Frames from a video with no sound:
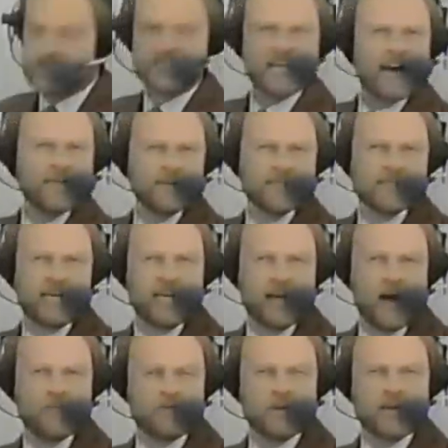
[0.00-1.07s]
have seventeen
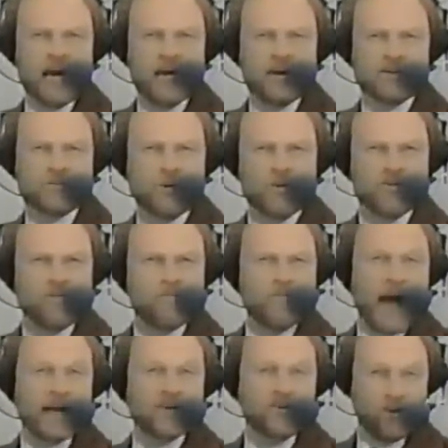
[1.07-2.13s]
hundred dollars worth of
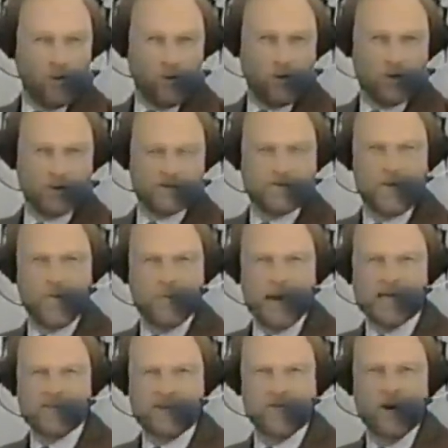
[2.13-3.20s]
Mac Tools for the
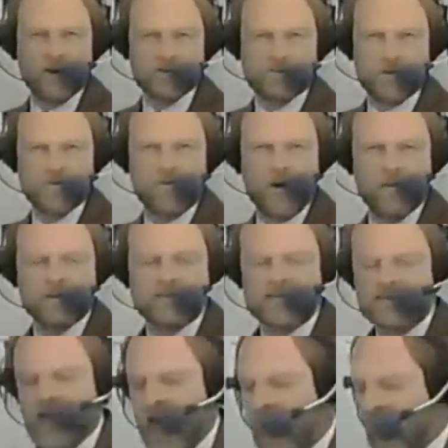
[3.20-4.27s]
best of those
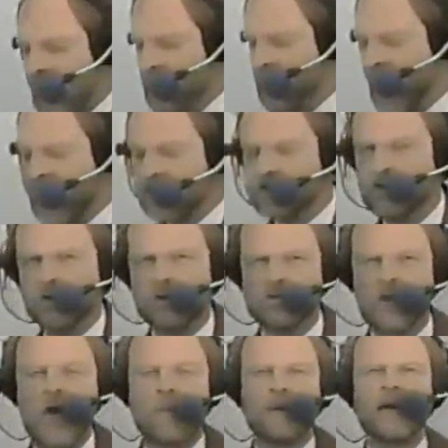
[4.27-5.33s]
performances, our Mac
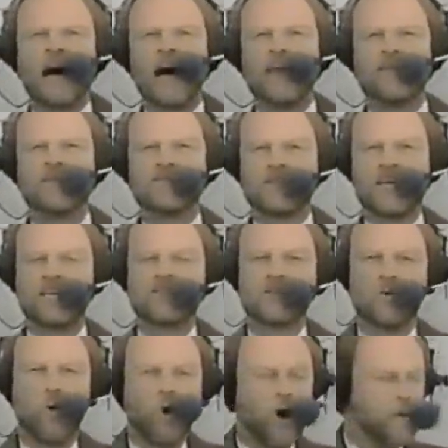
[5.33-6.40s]
Tools Behind the Scenes